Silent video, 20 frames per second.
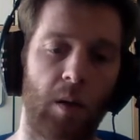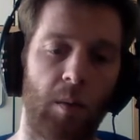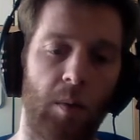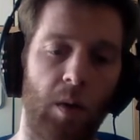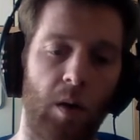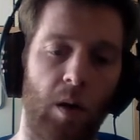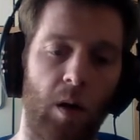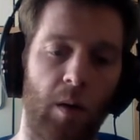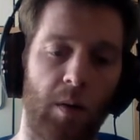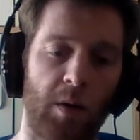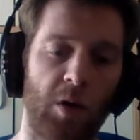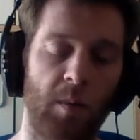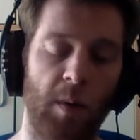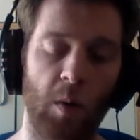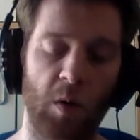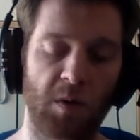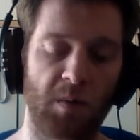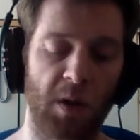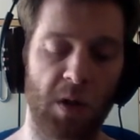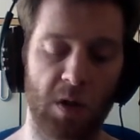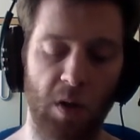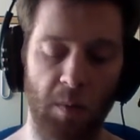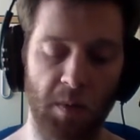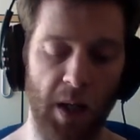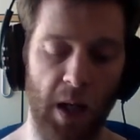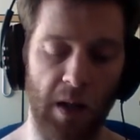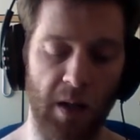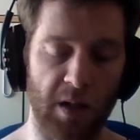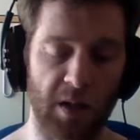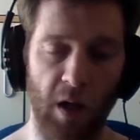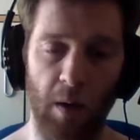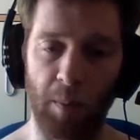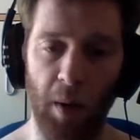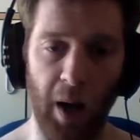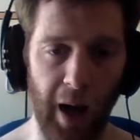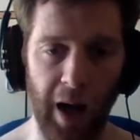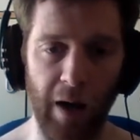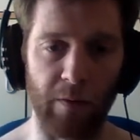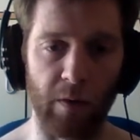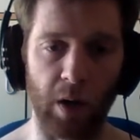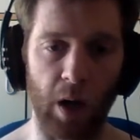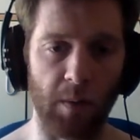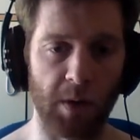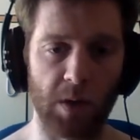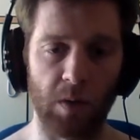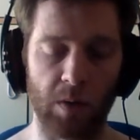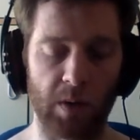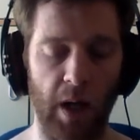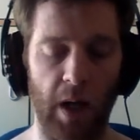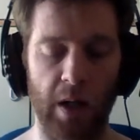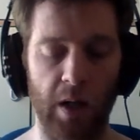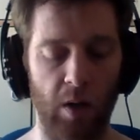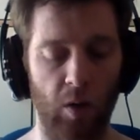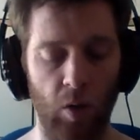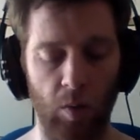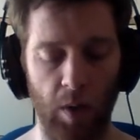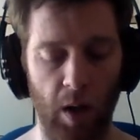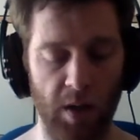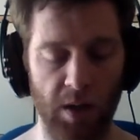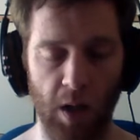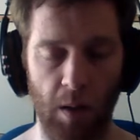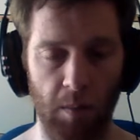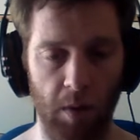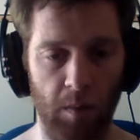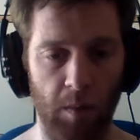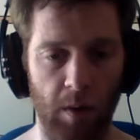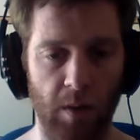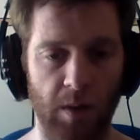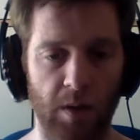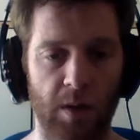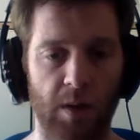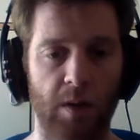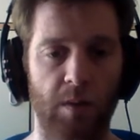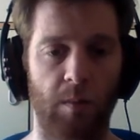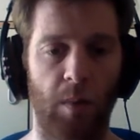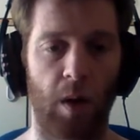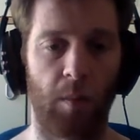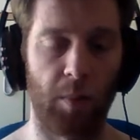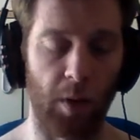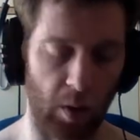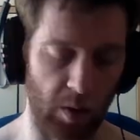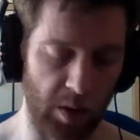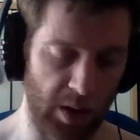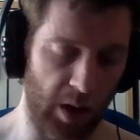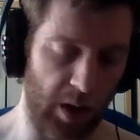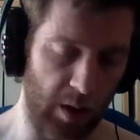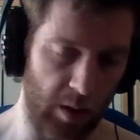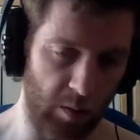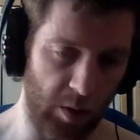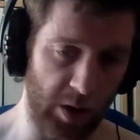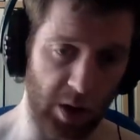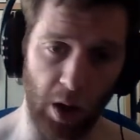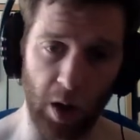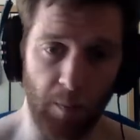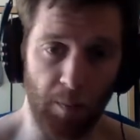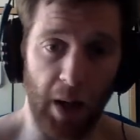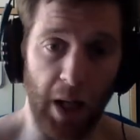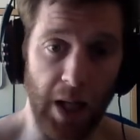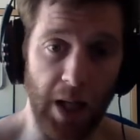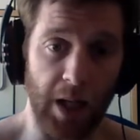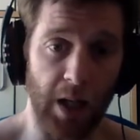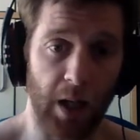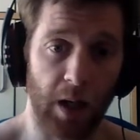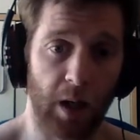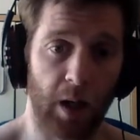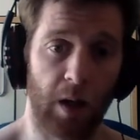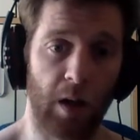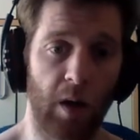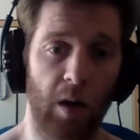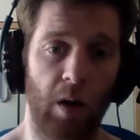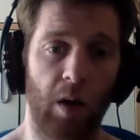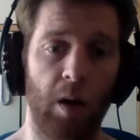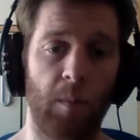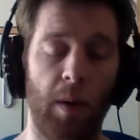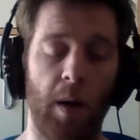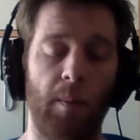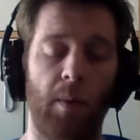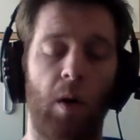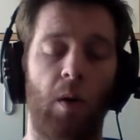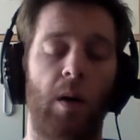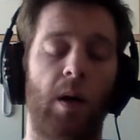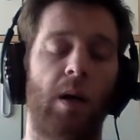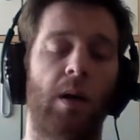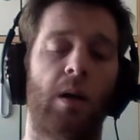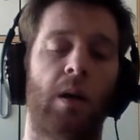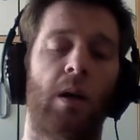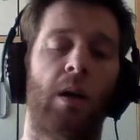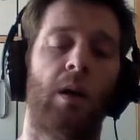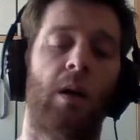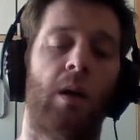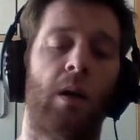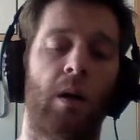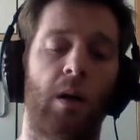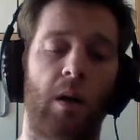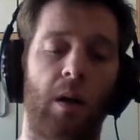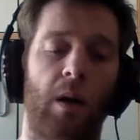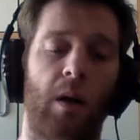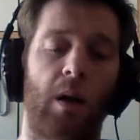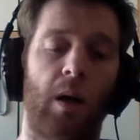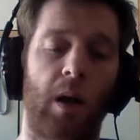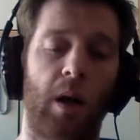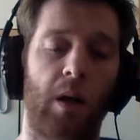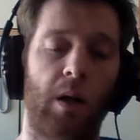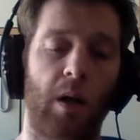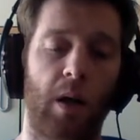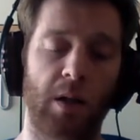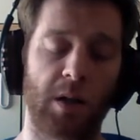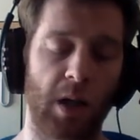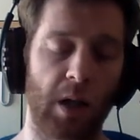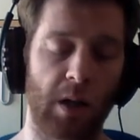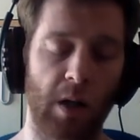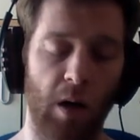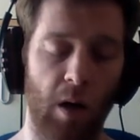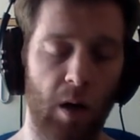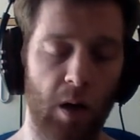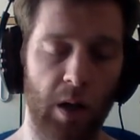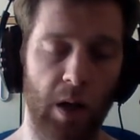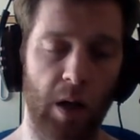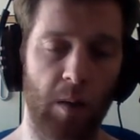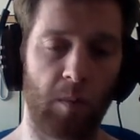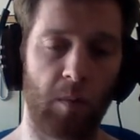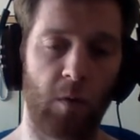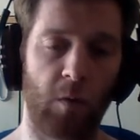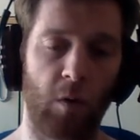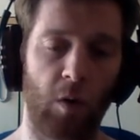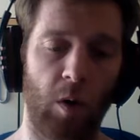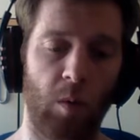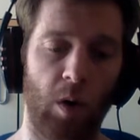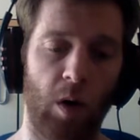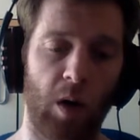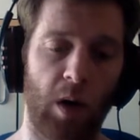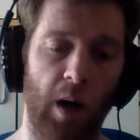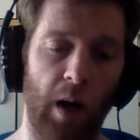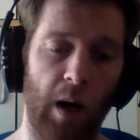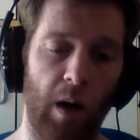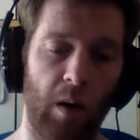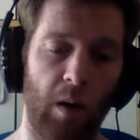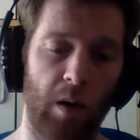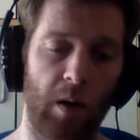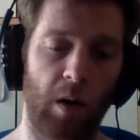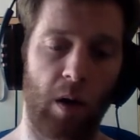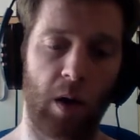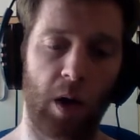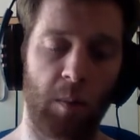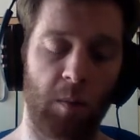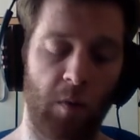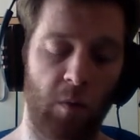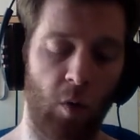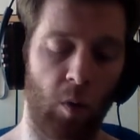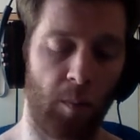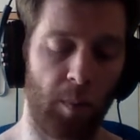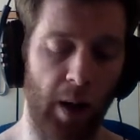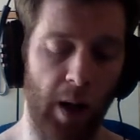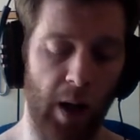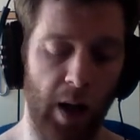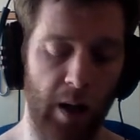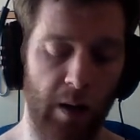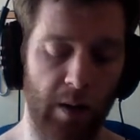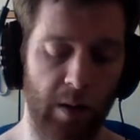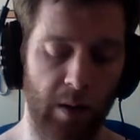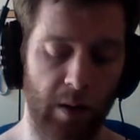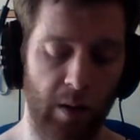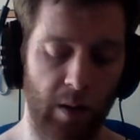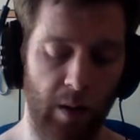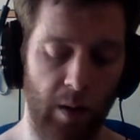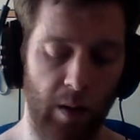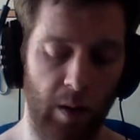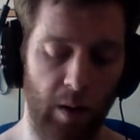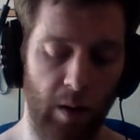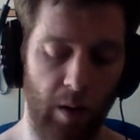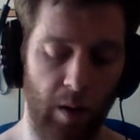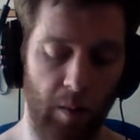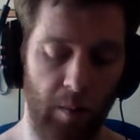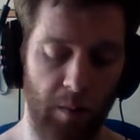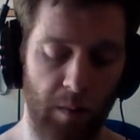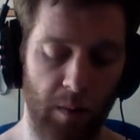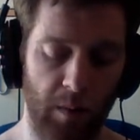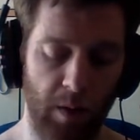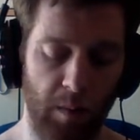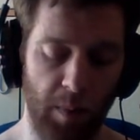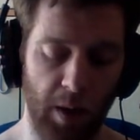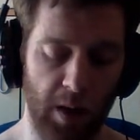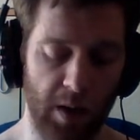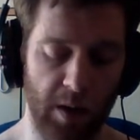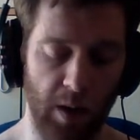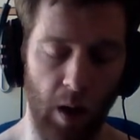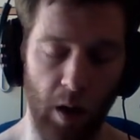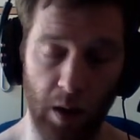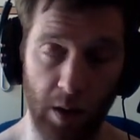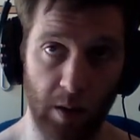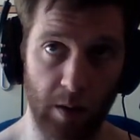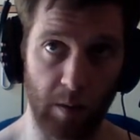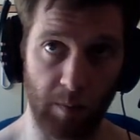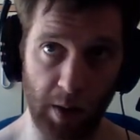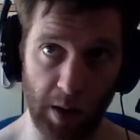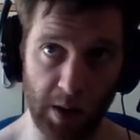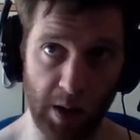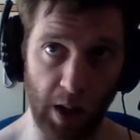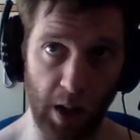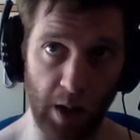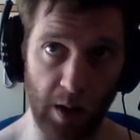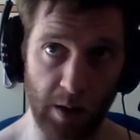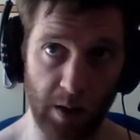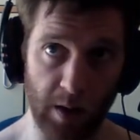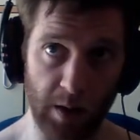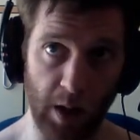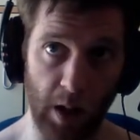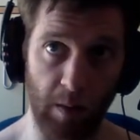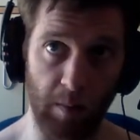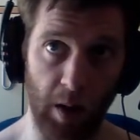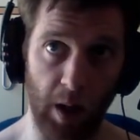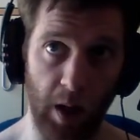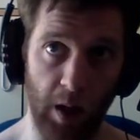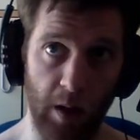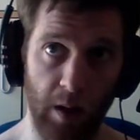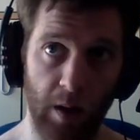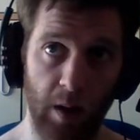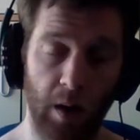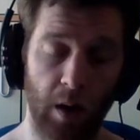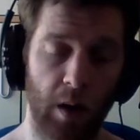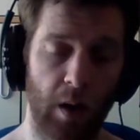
But I assume he wants me to stop taking the stuff, but I haven't. I'm still taking all my supplements, my protein, which is only pea protein. And yeah, I said the arginine before I work out, and the arginine before bed, the BCAAs, the ZMA.